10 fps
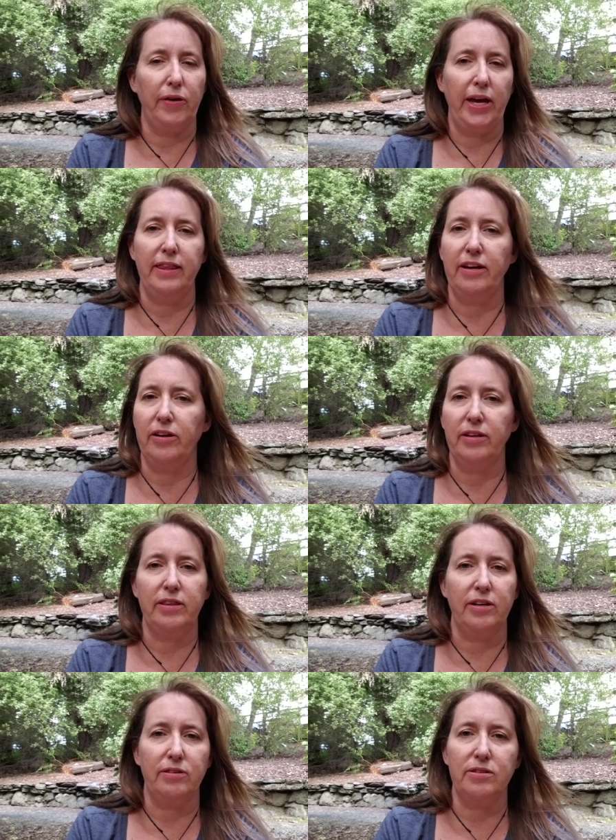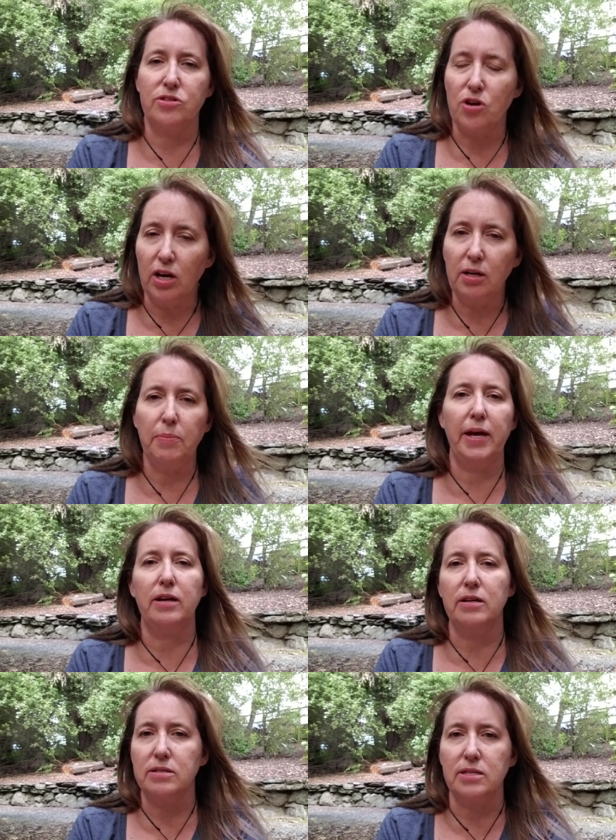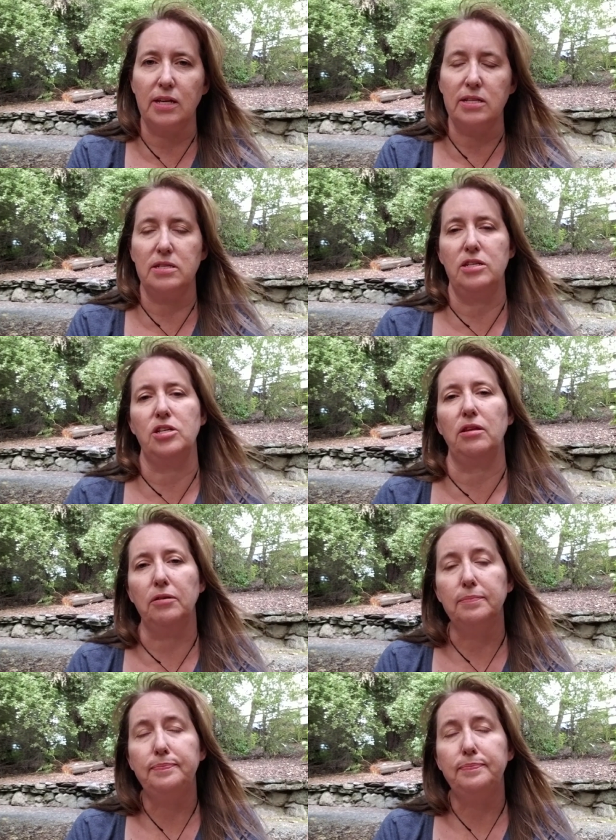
Okay, they're strong competitors against each other.